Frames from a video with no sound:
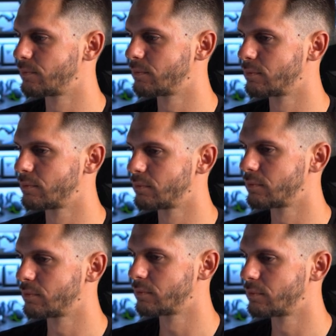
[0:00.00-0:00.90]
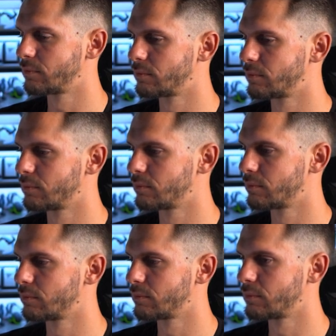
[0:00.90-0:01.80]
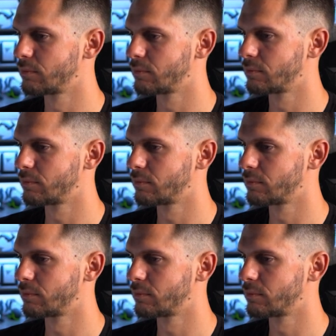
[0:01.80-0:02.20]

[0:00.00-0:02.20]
Nothing is said.